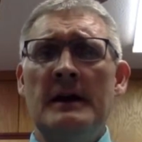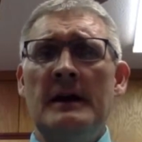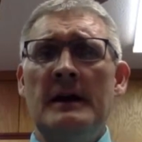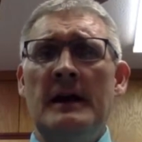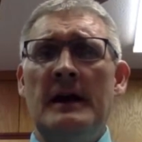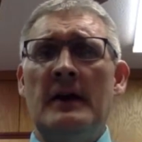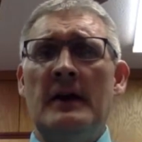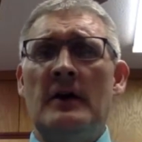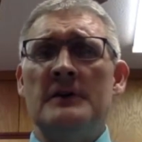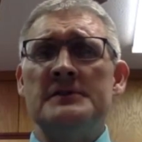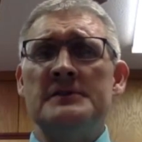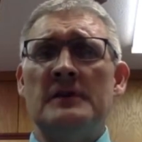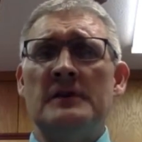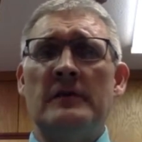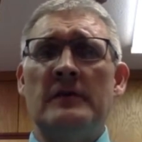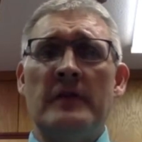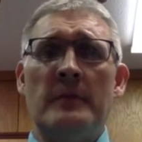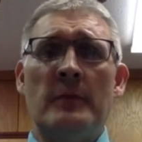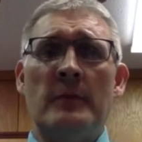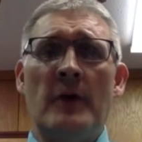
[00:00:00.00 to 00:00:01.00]
and also for
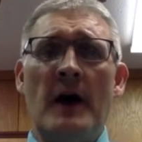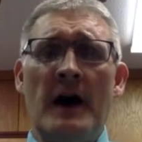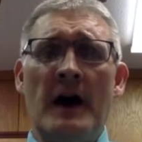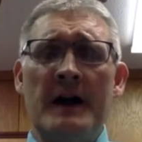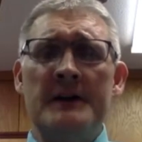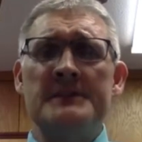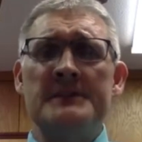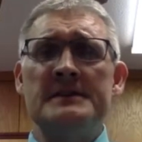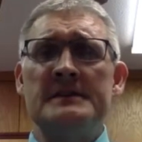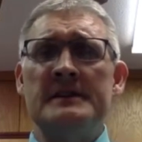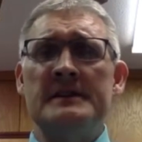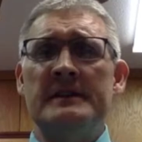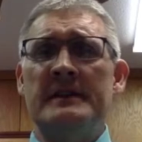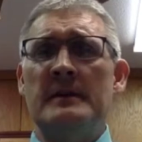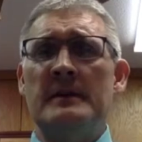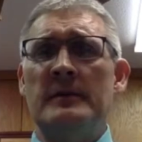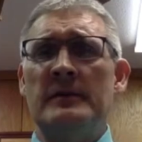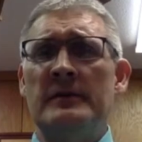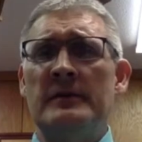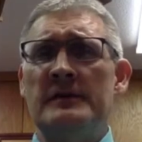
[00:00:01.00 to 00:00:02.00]
the products that they're
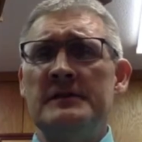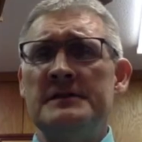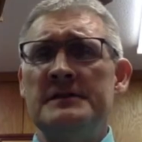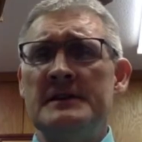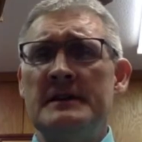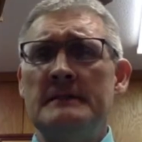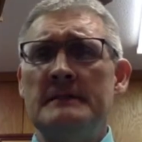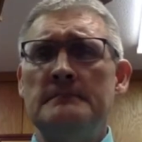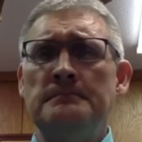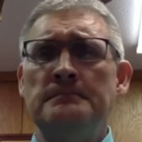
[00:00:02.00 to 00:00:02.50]
producing.